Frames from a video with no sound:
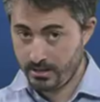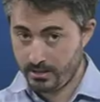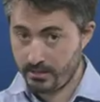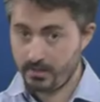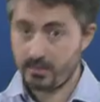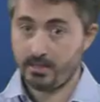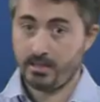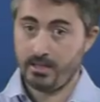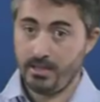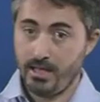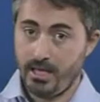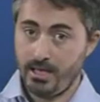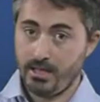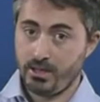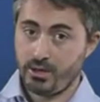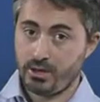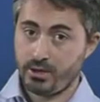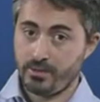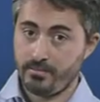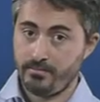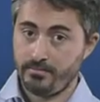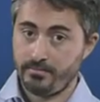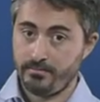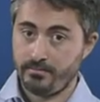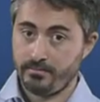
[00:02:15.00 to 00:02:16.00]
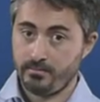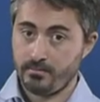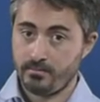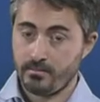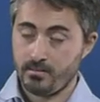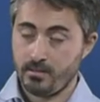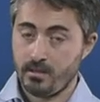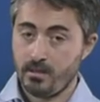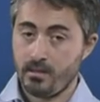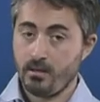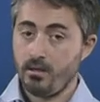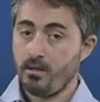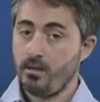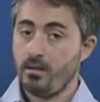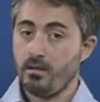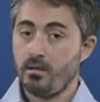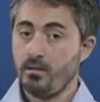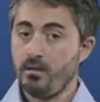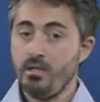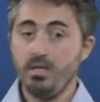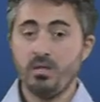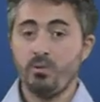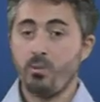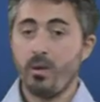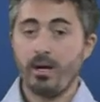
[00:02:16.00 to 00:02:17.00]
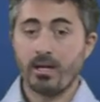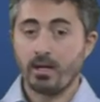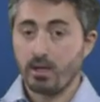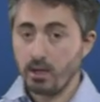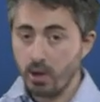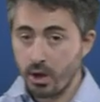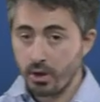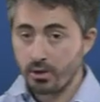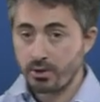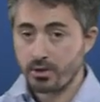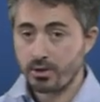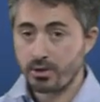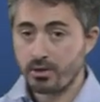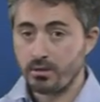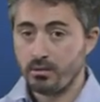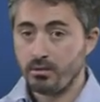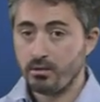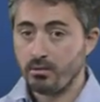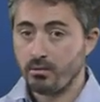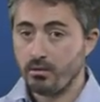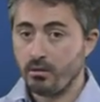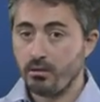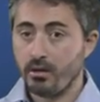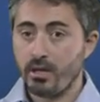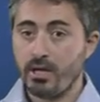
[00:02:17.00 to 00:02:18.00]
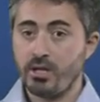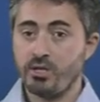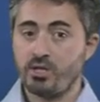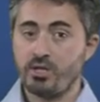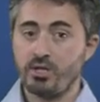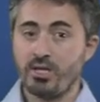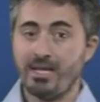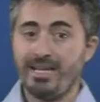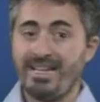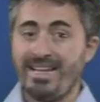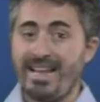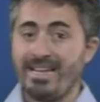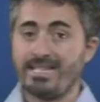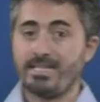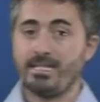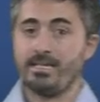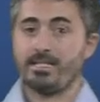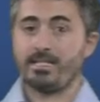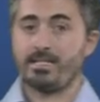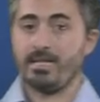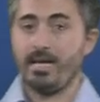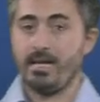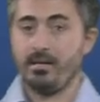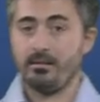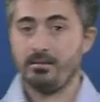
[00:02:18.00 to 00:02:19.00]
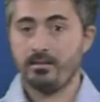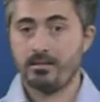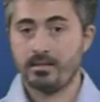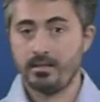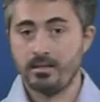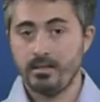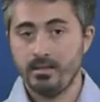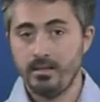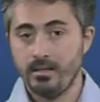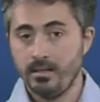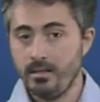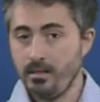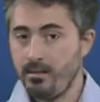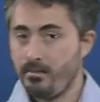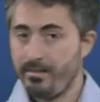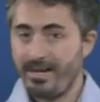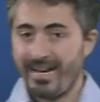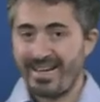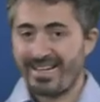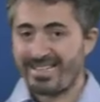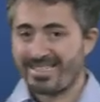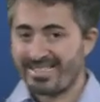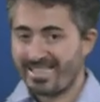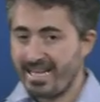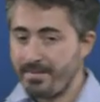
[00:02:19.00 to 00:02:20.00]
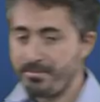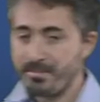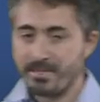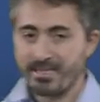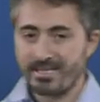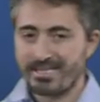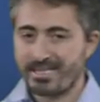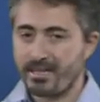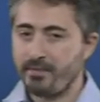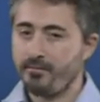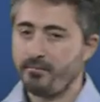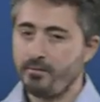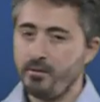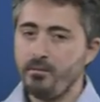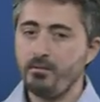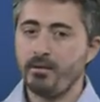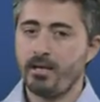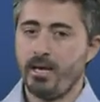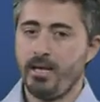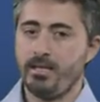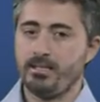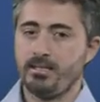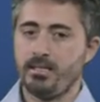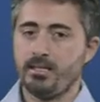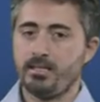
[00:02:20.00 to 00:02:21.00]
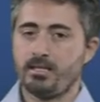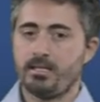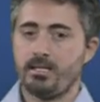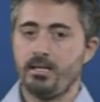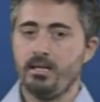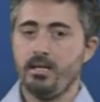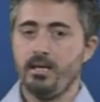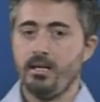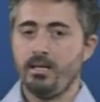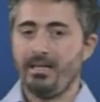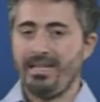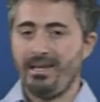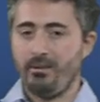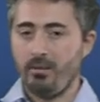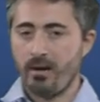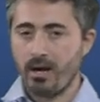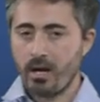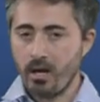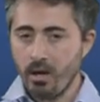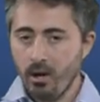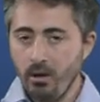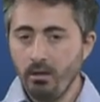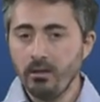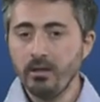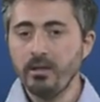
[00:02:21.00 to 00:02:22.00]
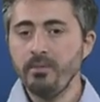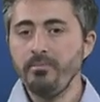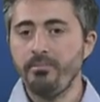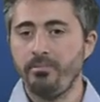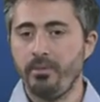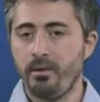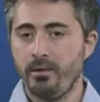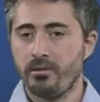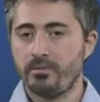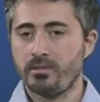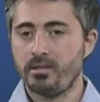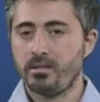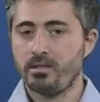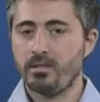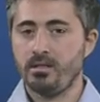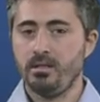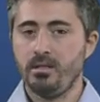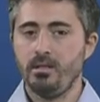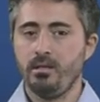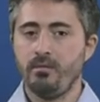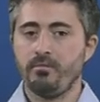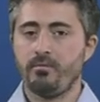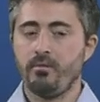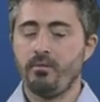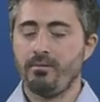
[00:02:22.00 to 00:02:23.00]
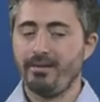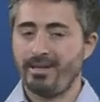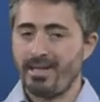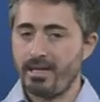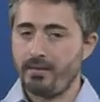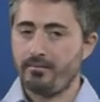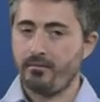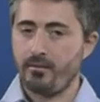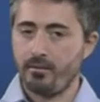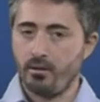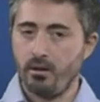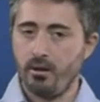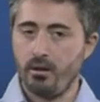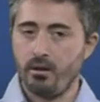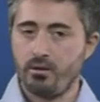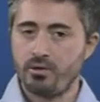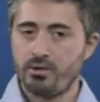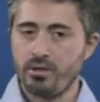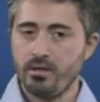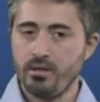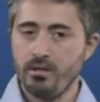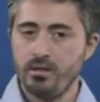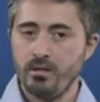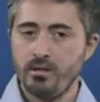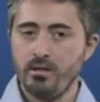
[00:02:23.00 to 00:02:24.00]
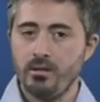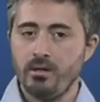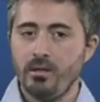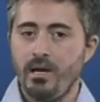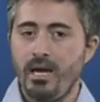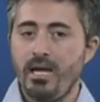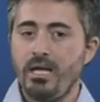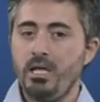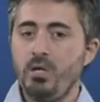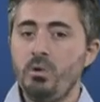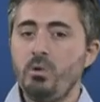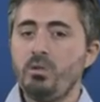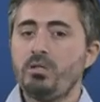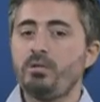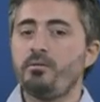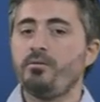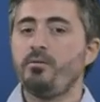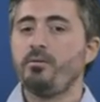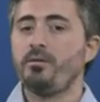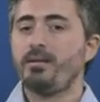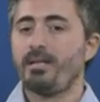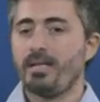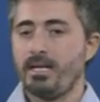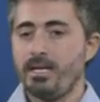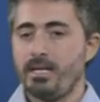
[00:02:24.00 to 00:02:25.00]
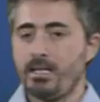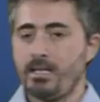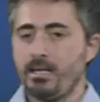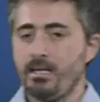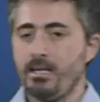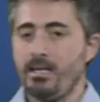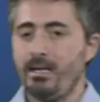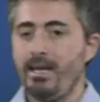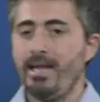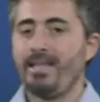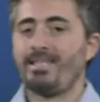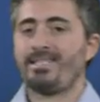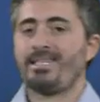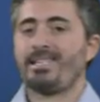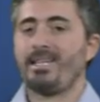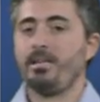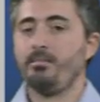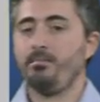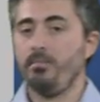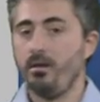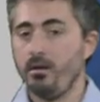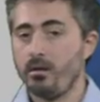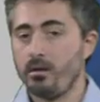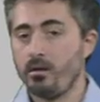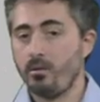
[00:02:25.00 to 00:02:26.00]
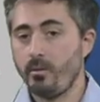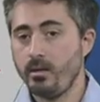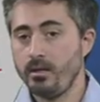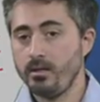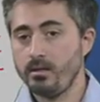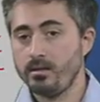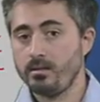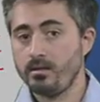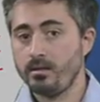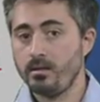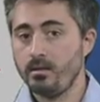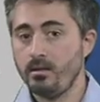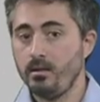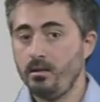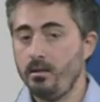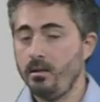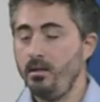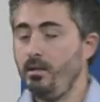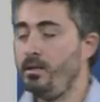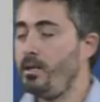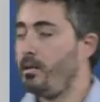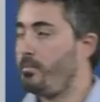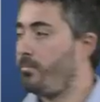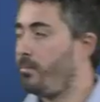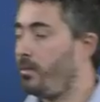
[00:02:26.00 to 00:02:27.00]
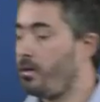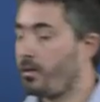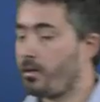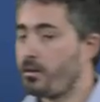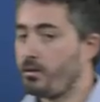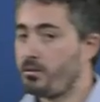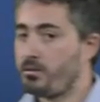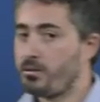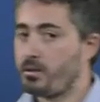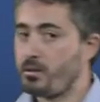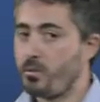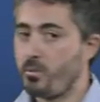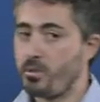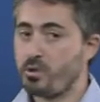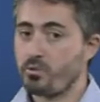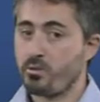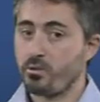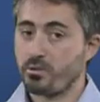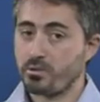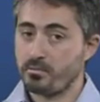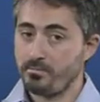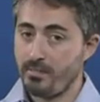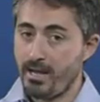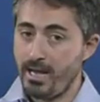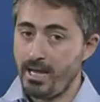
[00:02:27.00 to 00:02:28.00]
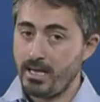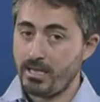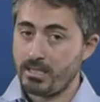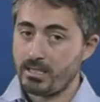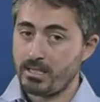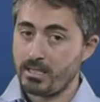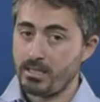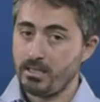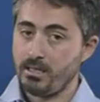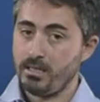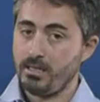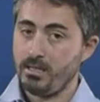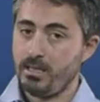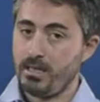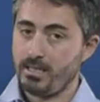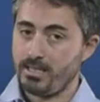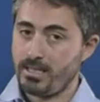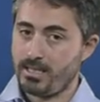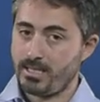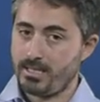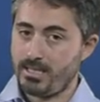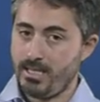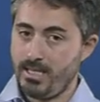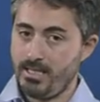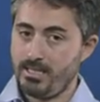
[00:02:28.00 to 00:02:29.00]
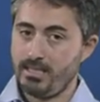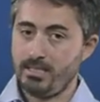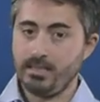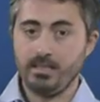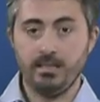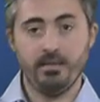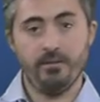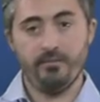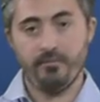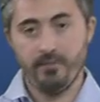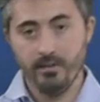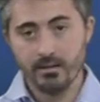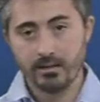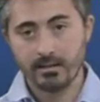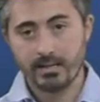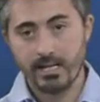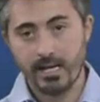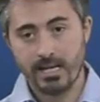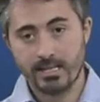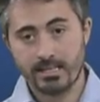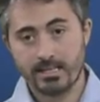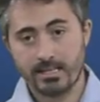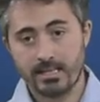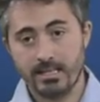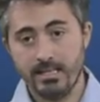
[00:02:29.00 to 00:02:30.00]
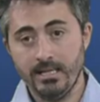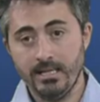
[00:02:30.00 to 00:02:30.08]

CH. These were not original Latin sounds, but except in some few cases, they were all imported from Greek phonology and used for Greek lexical borrowings in a period which was marked, as I said in the first class,